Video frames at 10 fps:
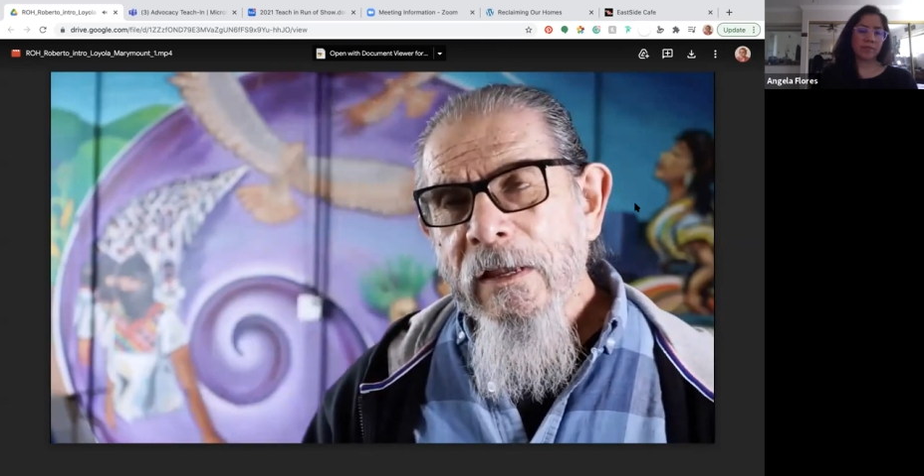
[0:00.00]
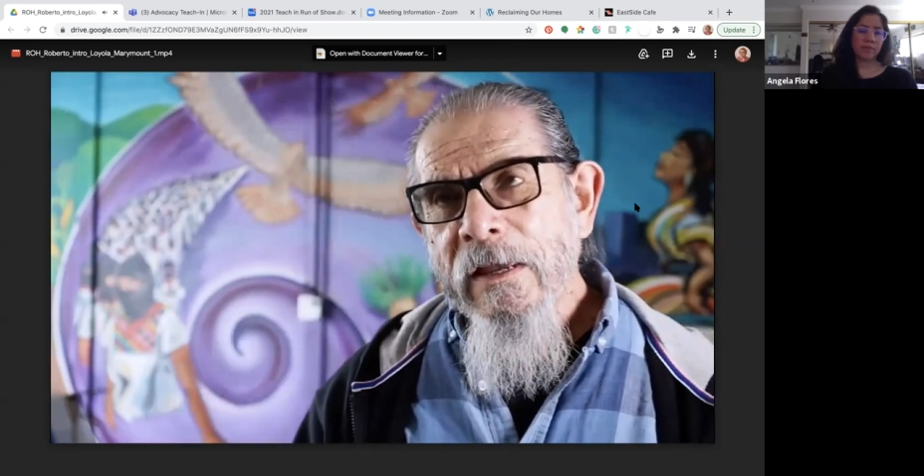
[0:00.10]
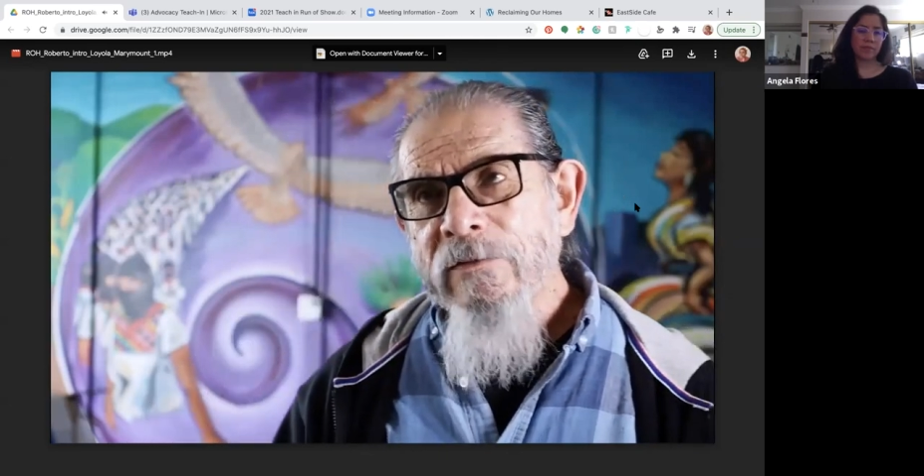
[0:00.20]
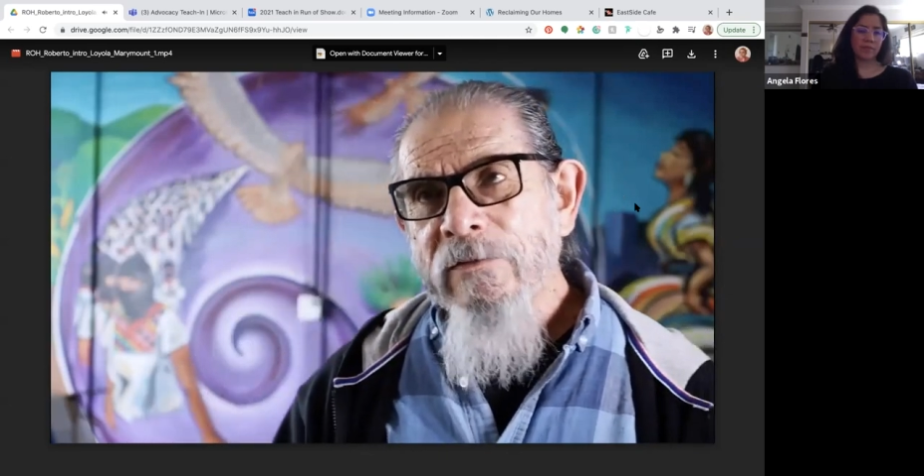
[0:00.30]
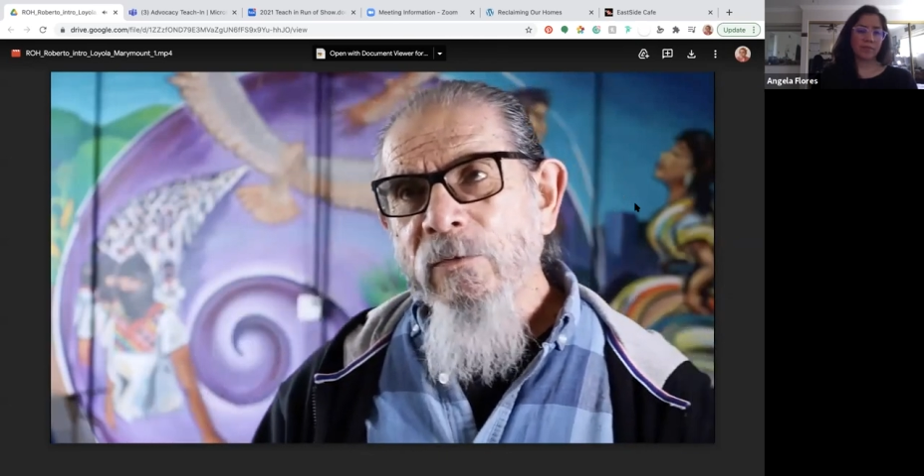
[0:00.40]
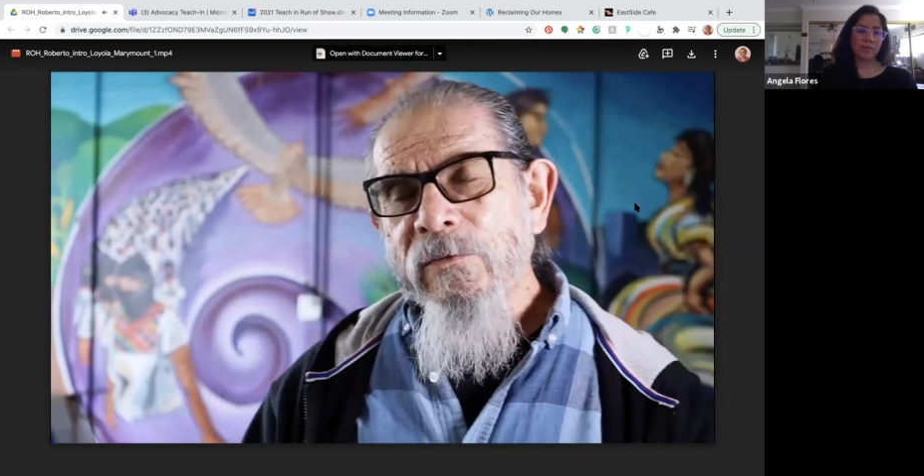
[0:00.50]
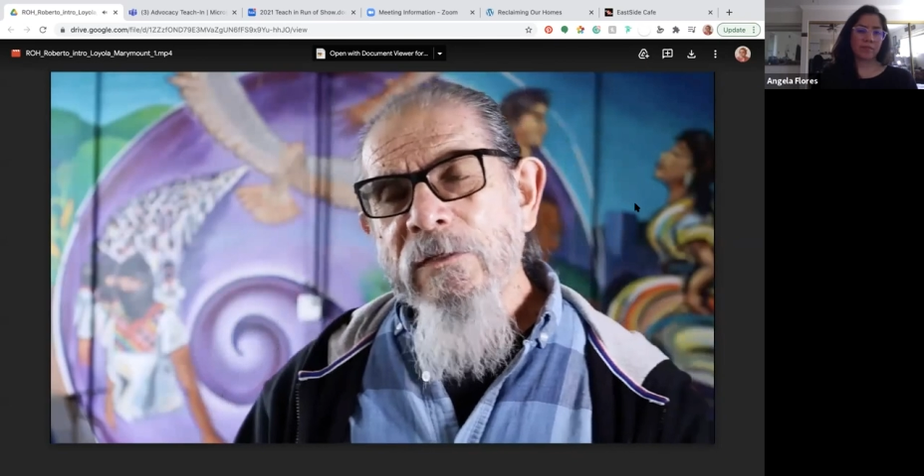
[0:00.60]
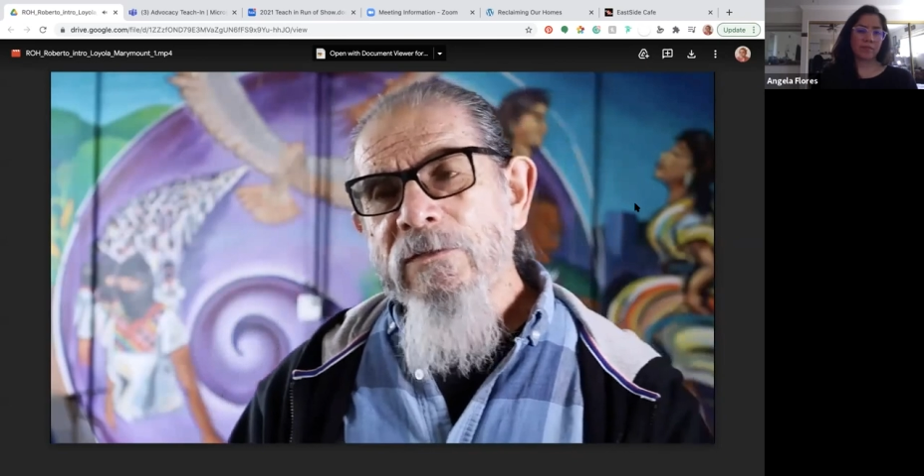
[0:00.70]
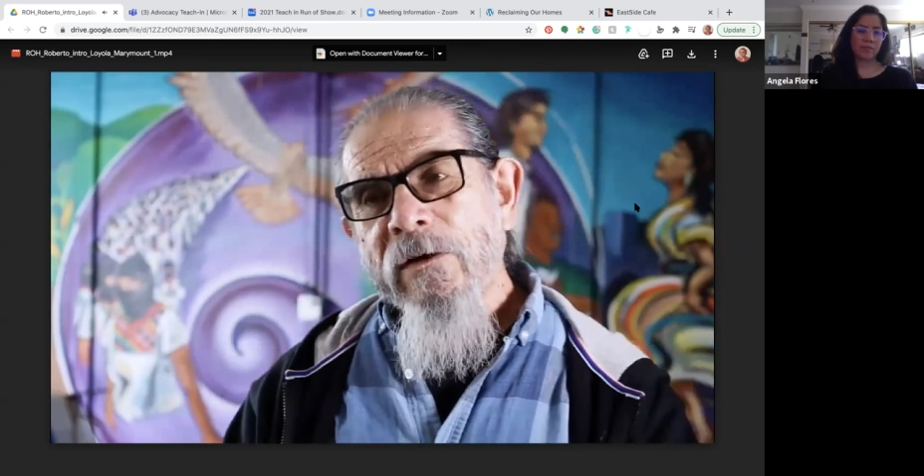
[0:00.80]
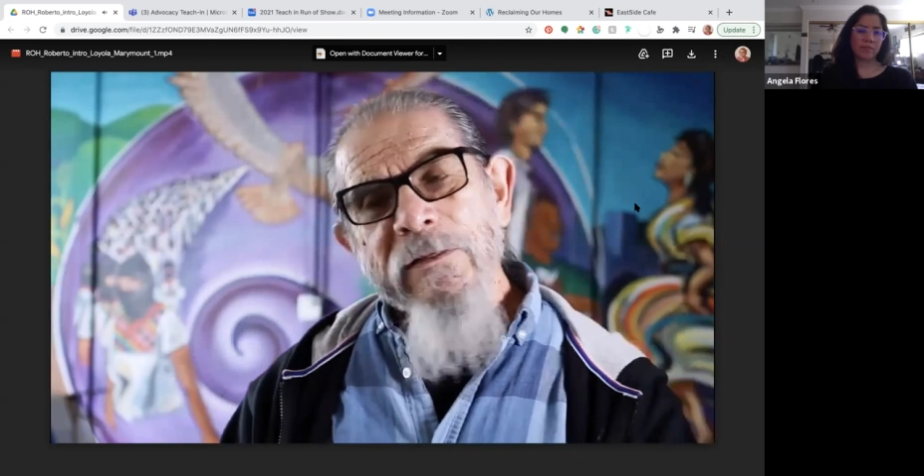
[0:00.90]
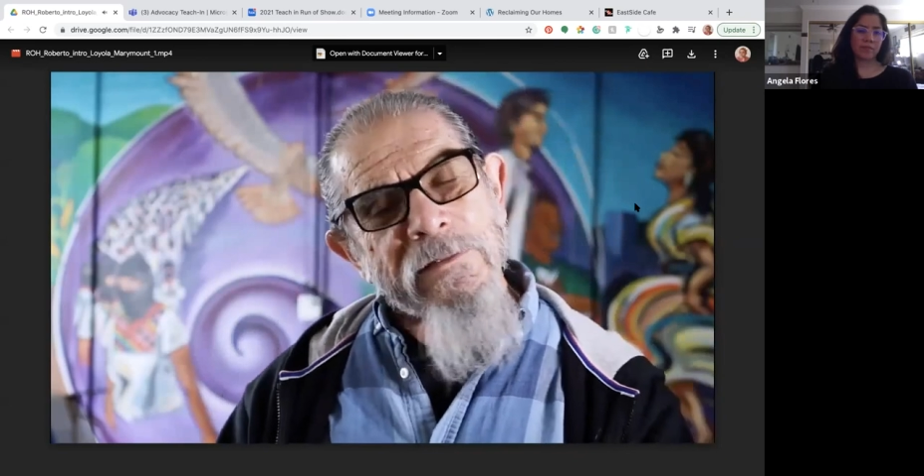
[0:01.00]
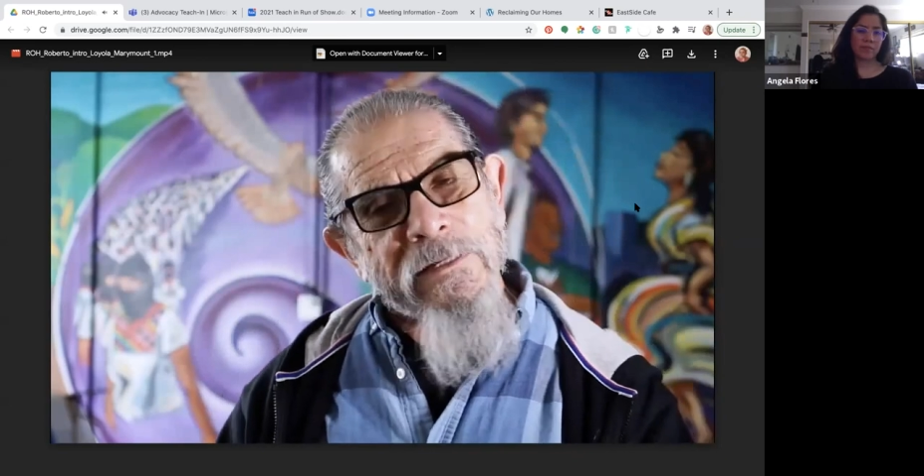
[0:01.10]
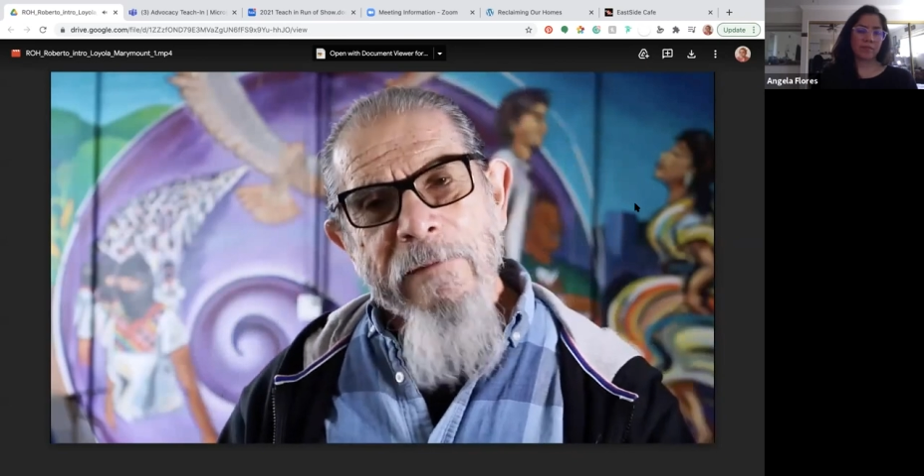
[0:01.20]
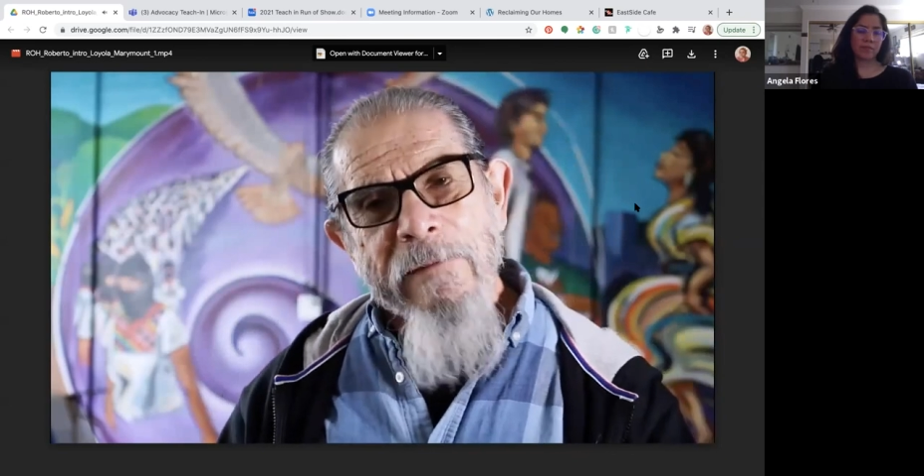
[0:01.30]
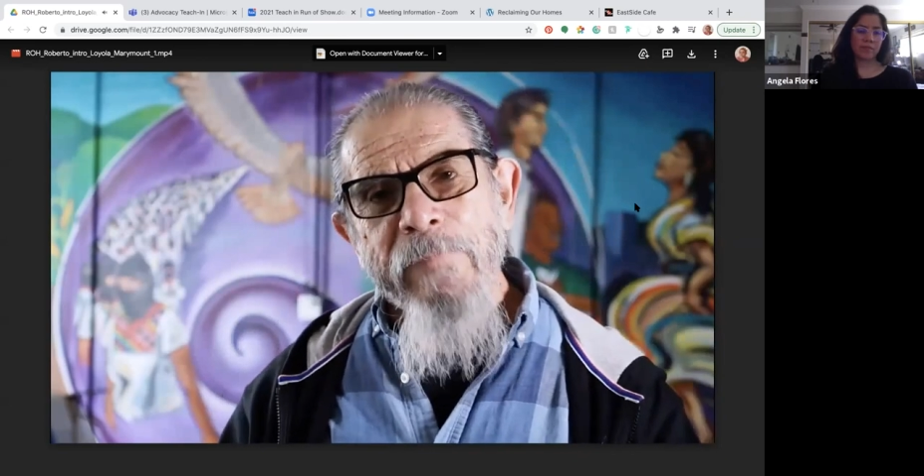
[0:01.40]
And so these artists
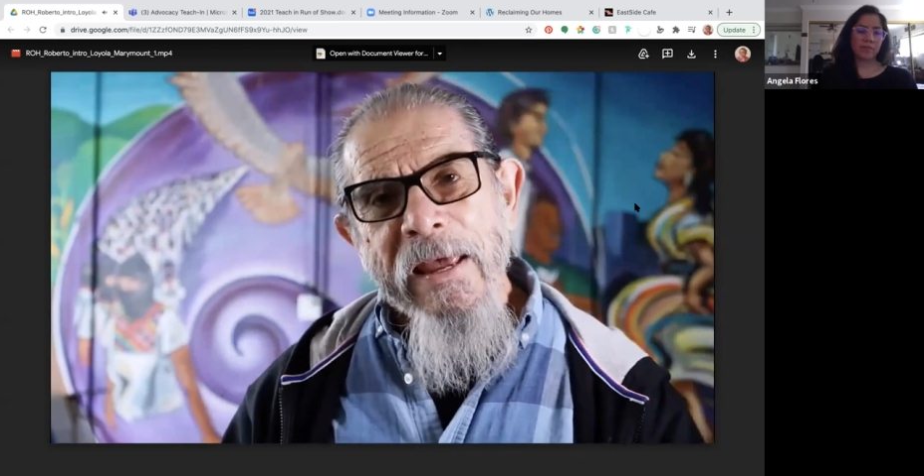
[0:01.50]
came